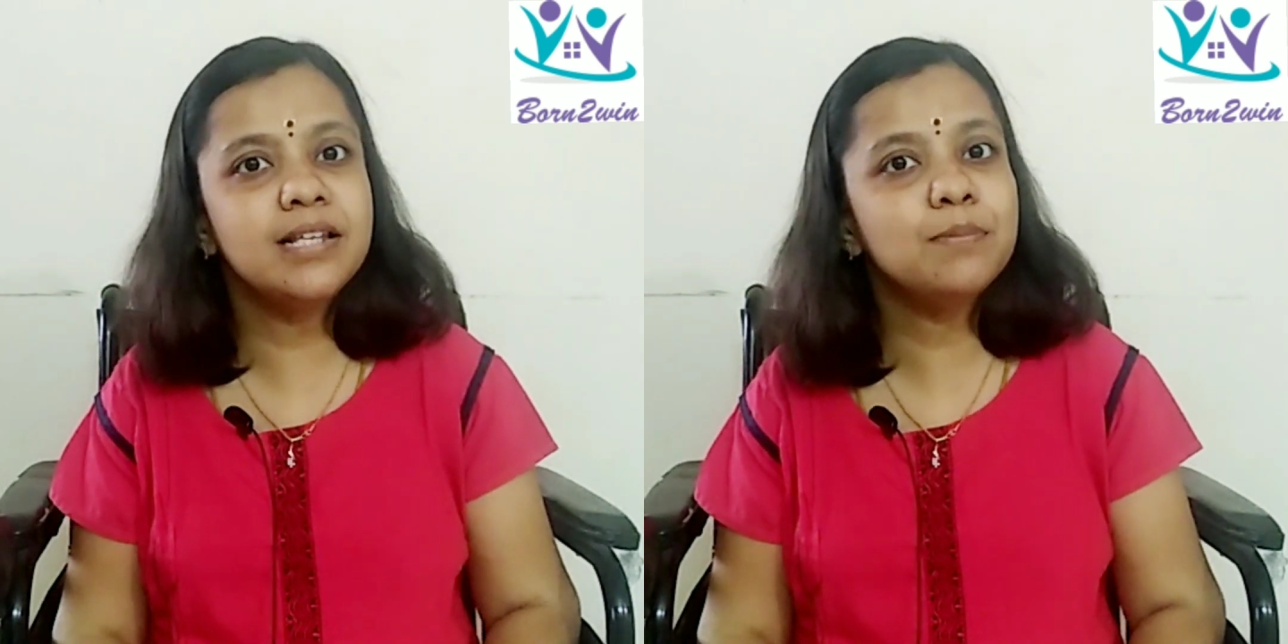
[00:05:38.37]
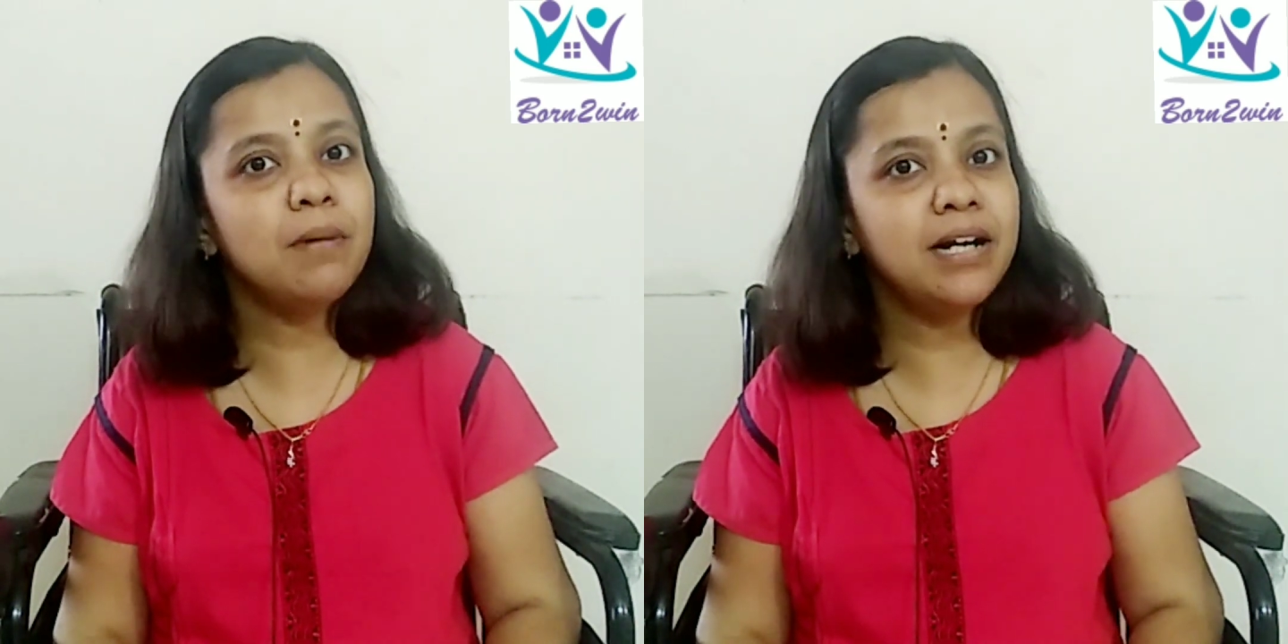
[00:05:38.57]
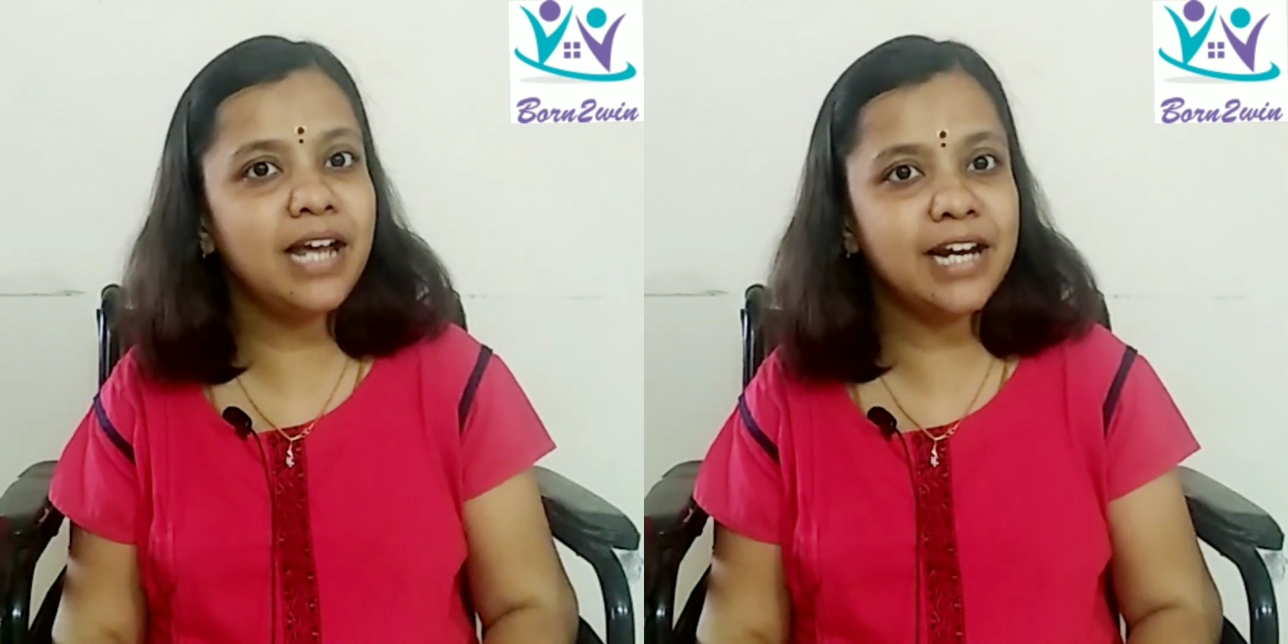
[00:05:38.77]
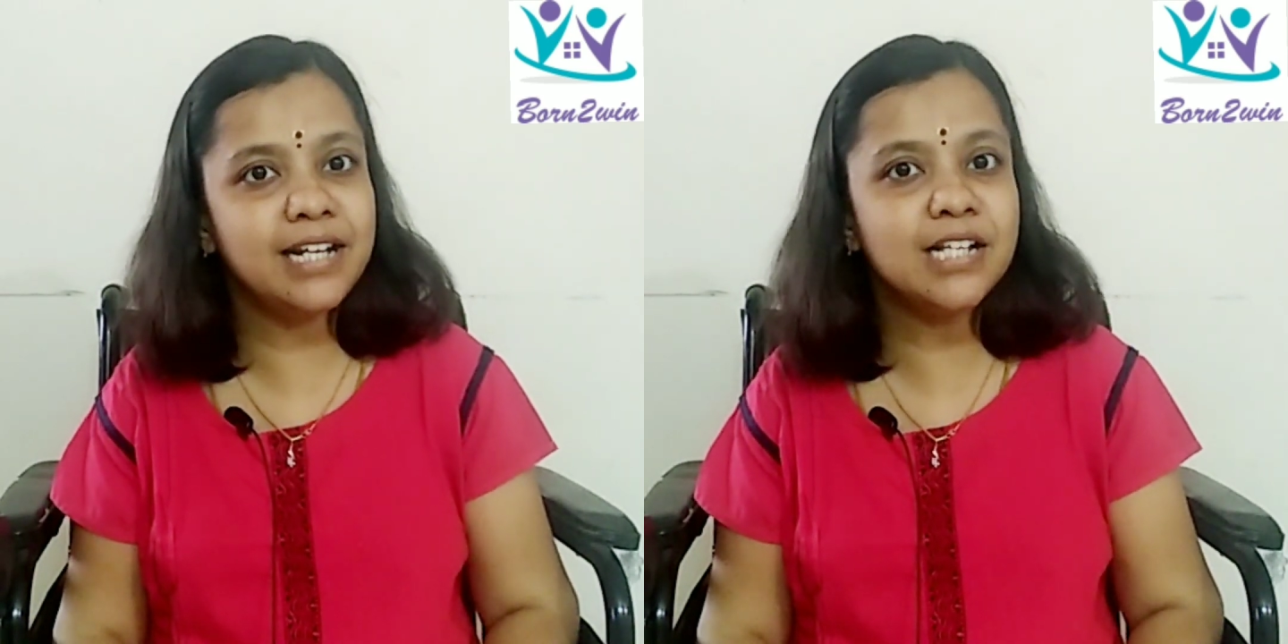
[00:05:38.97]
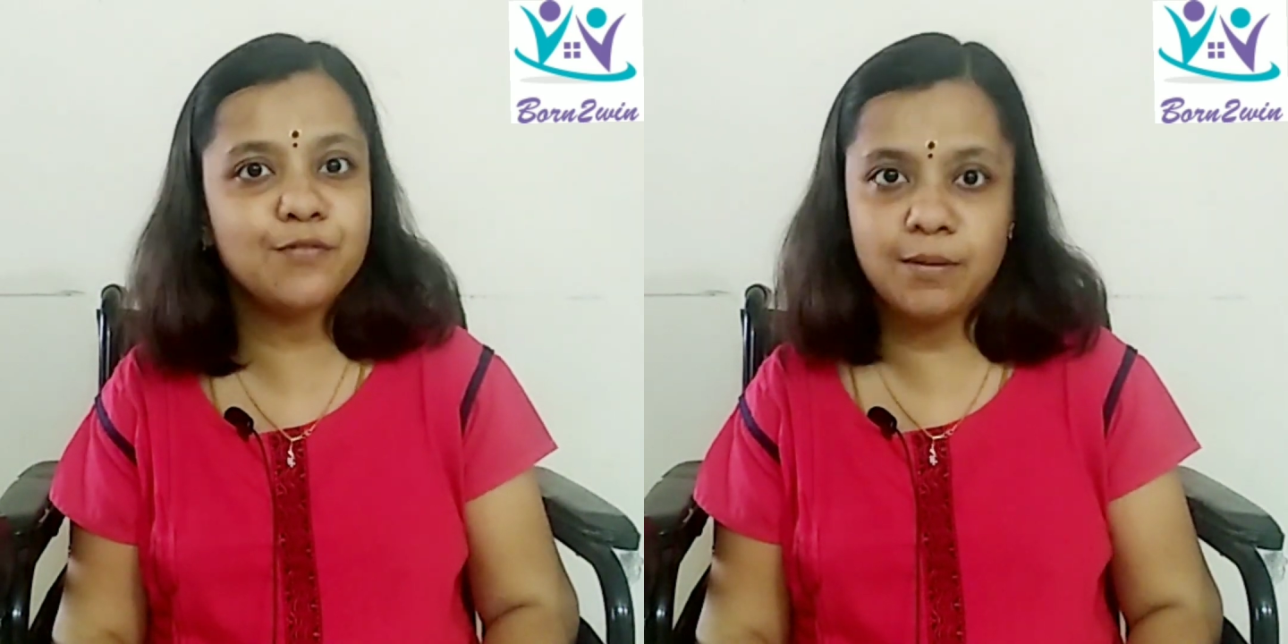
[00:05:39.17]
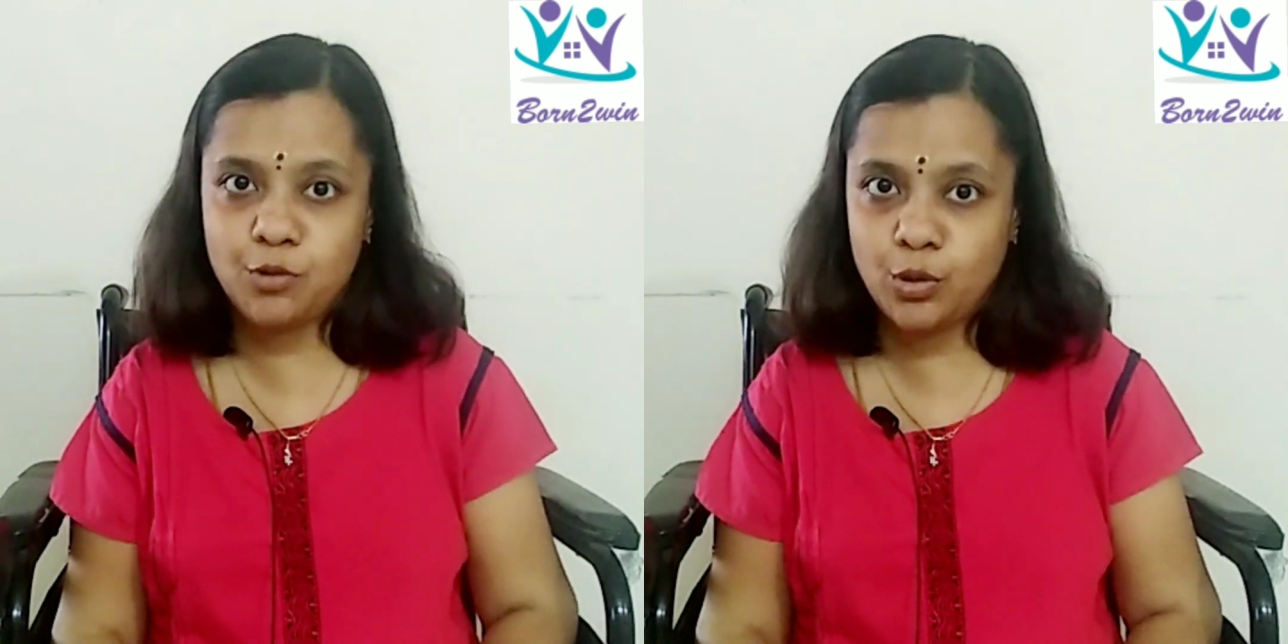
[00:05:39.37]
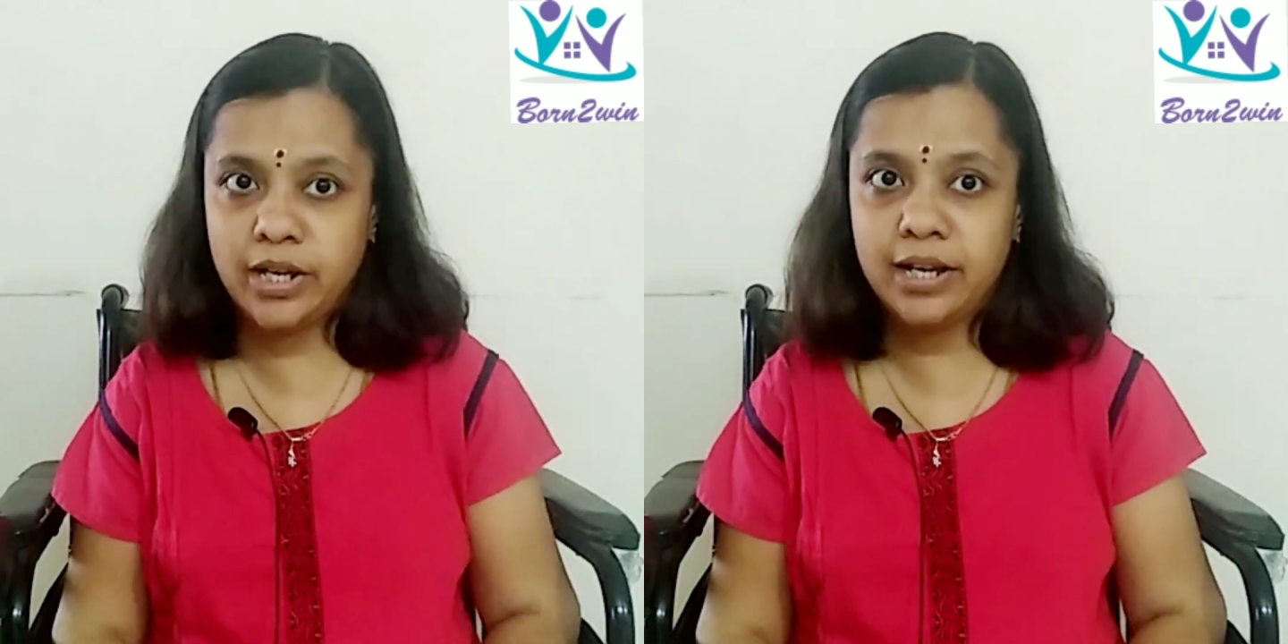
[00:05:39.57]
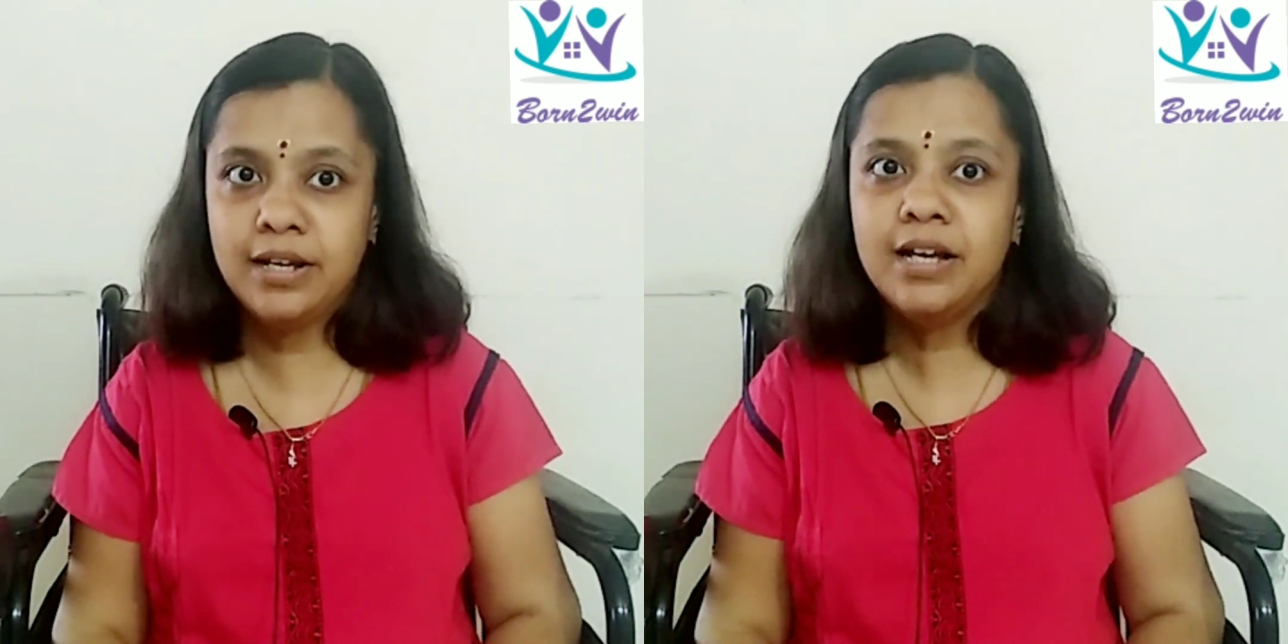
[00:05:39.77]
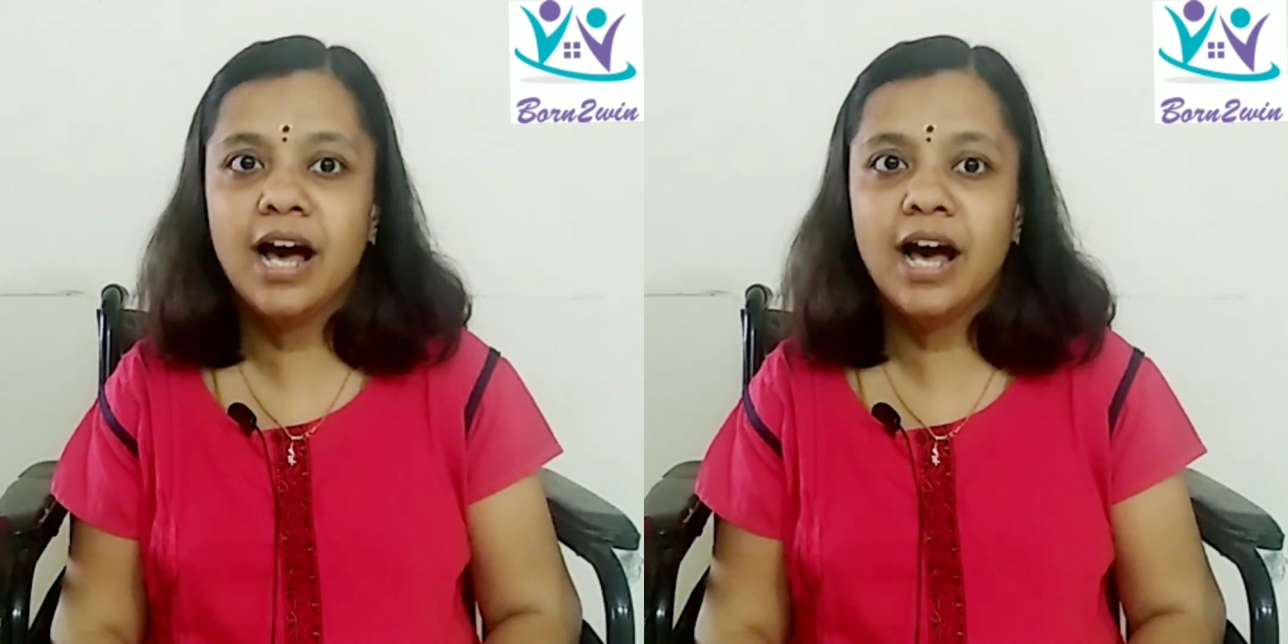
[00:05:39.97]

SMART ideas from today